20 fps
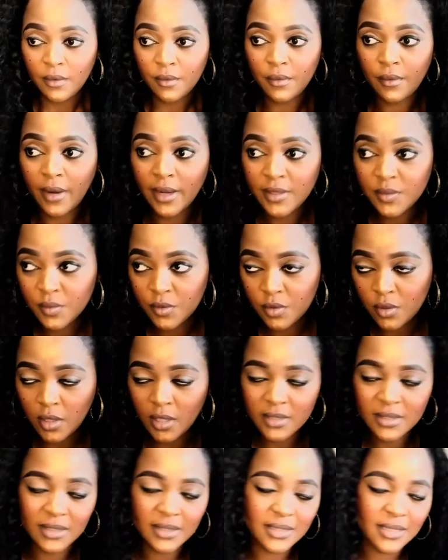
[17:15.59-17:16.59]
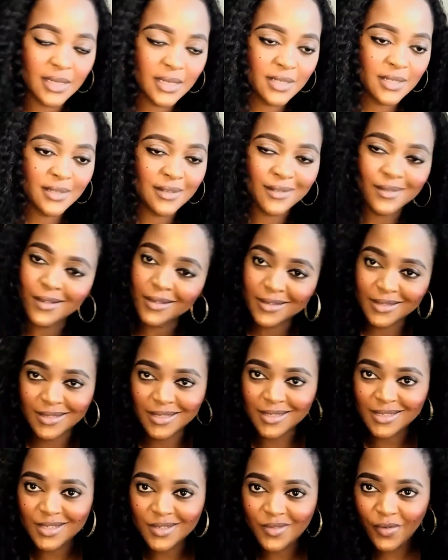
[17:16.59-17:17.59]
Alright, with consultation
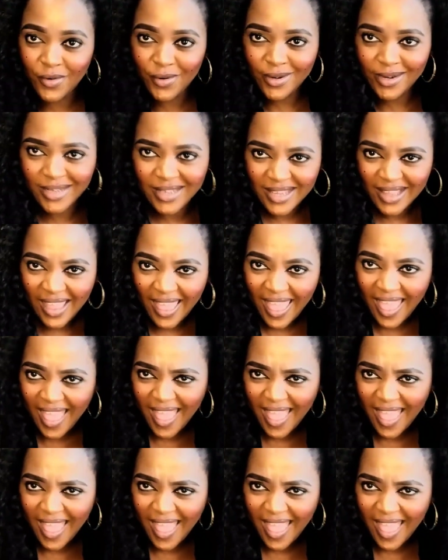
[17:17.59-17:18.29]
is very